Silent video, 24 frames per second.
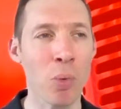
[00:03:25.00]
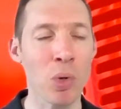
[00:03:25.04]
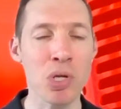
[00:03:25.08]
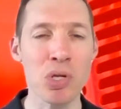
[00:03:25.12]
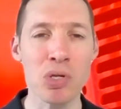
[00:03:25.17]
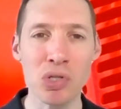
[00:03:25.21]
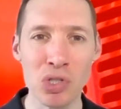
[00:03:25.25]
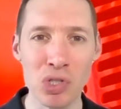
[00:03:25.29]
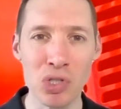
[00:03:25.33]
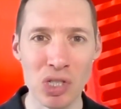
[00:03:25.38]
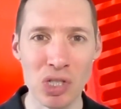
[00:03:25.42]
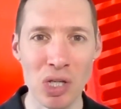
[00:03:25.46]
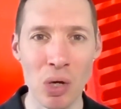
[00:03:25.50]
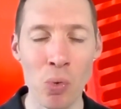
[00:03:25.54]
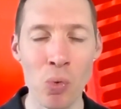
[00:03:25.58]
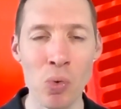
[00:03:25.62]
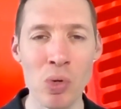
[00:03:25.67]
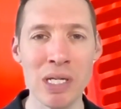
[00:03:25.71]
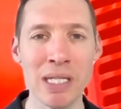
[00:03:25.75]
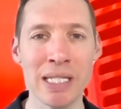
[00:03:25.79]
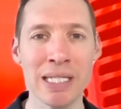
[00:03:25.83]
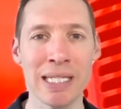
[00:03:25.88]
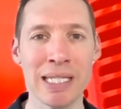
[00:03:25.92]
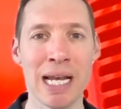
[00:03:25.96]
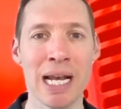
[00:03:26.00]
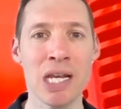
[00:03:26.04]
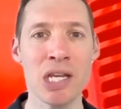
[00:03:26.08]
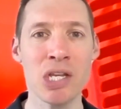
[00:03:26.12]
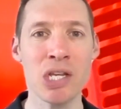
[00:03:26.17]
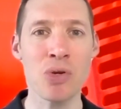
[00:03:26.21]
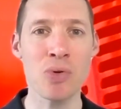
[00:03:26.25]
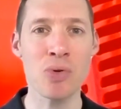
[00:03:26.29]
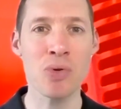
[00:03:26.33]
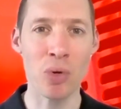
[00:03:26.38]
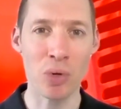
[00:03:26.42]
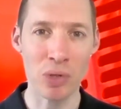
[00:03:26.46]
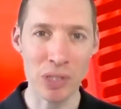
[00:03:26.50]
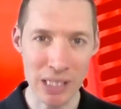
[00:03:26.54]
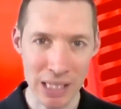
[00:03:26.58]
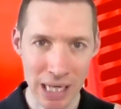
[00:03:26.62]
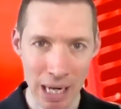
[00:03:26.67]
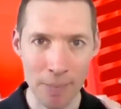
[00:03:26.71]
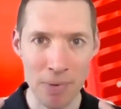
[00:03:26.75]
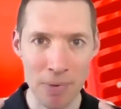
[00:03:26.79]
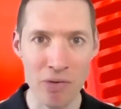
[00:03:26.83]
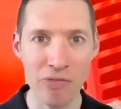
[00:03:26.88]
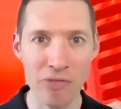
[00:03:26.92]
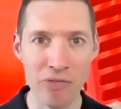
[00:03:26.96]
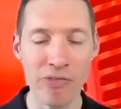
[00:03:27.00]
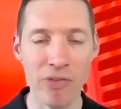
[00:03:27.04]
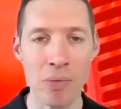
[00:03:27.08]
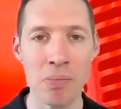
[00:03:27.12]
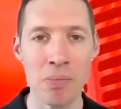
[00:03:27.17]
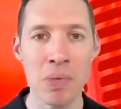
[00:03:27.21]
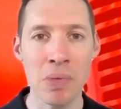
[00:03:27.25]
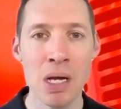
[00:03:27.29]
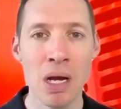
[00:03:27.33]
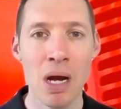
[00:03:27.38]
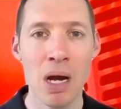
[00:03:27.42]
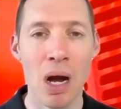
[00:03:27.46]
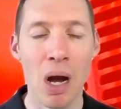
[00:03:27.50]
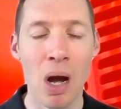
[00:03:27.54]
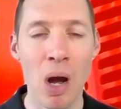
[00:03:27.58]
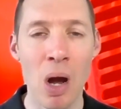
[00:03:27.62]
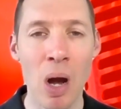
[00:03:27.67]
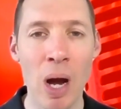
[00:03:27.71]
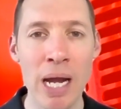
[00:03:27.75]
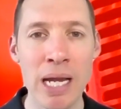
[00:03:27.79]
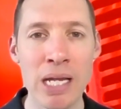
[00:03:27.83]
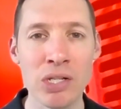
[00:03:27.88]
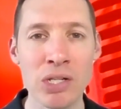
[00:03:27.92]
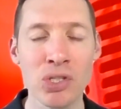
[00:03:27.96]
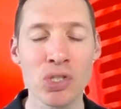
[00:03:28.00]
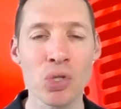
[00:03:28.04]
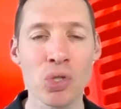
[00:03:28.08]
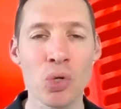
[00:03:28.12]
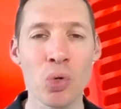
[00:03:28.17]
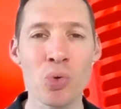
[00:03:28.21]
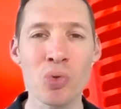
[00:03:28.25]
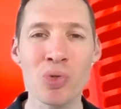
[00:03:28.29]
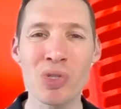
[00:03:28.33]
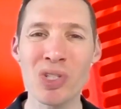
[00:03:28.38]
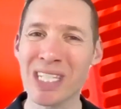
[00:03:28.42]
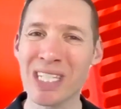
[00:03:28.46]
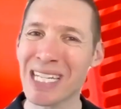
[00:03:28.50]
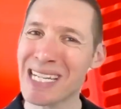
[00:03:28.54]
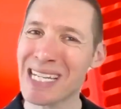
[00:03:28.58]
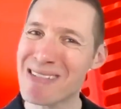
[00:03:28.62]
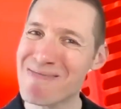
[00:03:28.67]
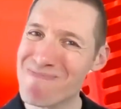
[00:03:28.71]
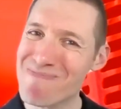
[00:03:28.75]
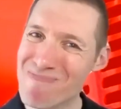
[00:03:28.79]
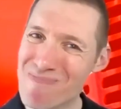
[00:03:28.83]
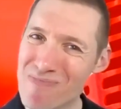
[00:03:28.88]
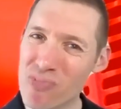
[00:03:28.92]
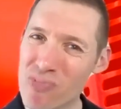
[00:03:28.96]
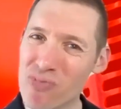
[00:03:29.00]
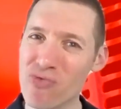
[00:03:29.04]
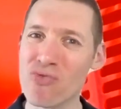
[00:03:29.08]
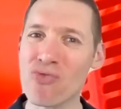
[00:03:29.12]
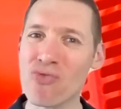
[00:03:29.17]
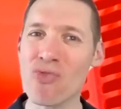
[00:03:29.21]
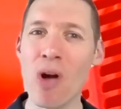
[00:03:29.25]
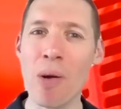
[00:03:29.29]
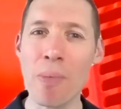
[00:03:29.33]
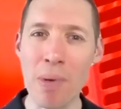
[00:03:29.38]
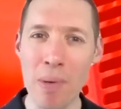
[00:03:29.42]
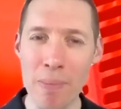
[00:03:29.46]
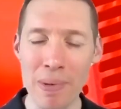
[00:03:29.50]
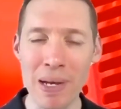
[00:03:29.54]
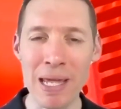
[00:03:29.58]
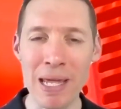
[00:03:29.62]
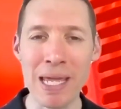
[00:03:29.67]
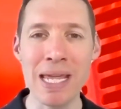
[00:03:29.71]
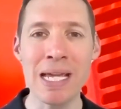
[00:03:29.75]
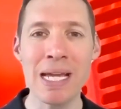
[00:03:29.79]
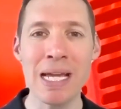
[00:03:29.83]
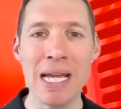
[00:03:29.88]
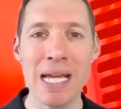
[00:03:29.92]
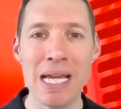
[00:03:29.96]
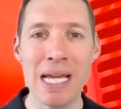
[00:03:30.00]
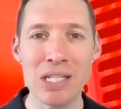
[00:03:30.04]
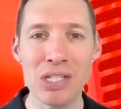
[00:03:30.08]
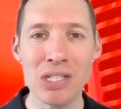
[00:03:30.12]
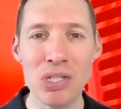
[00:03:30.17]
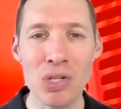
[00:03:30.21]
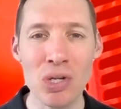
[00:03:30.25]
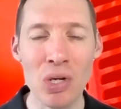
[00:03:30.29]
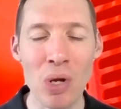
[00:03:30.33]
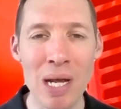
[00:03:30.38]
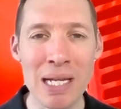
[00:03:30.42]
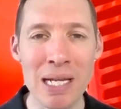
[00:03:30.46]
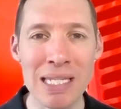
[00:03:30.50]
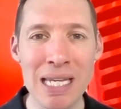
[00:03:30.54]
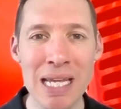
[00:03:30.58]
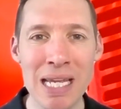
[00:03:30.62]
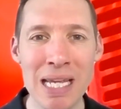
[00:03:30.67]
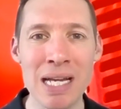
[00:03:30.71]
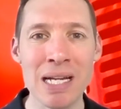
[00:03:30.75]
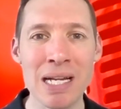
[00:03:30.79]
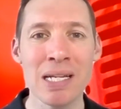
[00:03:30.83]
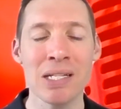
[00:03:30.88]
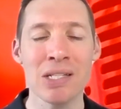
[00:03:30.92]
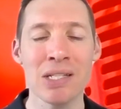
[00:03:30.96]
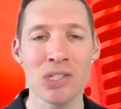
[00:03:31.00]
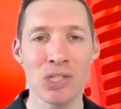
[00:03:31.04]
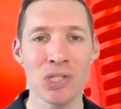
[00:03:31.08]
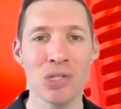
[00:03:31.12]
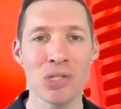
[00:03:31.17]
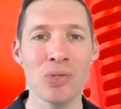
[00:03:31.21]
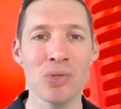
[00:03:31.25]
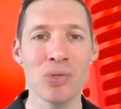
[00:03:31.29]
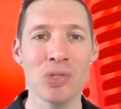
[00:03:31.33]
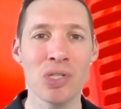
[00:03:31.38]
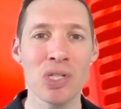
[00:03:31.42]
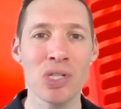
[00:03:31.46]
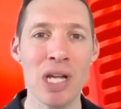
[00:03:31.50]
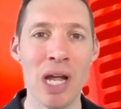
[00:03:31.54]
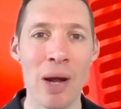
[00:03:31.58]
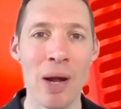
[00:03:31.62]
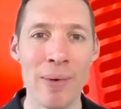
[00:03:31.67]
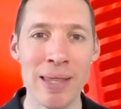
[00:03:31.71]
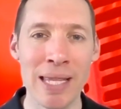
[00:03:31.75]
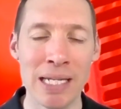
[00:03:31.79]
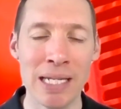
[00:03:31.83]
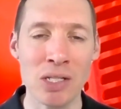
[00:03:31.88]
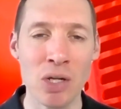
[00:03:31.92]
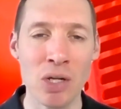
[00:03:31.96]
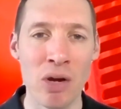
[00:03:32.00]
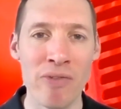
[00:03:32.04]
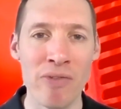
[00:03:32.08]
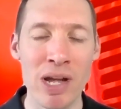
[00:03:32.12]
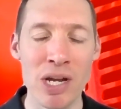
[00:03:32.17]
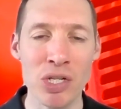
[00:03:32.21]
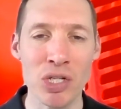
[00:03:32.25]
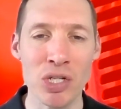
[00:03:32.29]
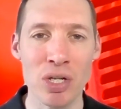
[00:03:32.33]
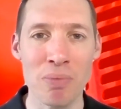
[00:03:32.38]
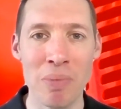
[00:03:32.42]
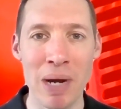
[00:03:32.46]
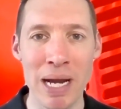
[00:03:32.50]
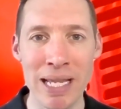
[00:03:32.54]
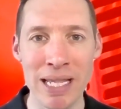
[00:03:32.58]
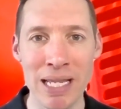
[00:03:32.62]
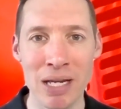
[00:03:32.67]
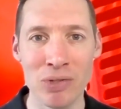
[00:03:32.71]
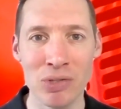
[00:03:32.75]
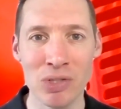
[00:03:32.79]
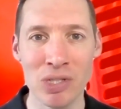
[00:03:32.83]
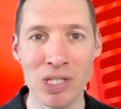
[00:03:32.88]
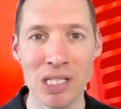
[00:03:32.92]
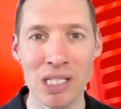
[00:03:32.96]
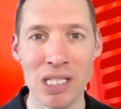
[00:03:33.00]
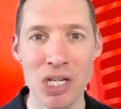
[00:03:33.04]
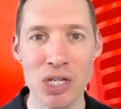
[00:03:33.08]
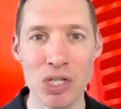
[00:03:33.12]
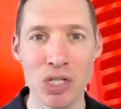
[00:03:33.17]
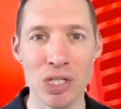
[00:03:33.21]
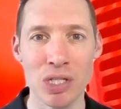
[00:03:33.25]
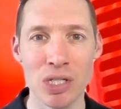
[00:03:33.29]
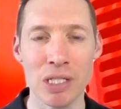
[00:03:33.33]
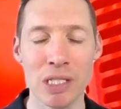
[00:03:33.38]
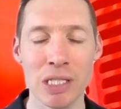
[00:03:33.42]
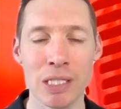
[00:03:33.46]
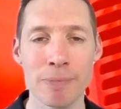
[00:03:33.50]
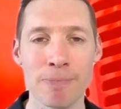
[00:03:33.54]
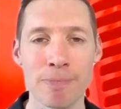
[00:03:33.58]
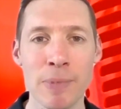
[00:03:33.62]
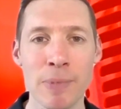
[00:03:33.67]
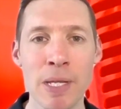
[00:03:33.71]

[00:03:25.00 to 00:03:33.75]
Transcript: soul is telling you, or it's coming from a higher source, probably it's a good idea to go in that direction and make those decisions.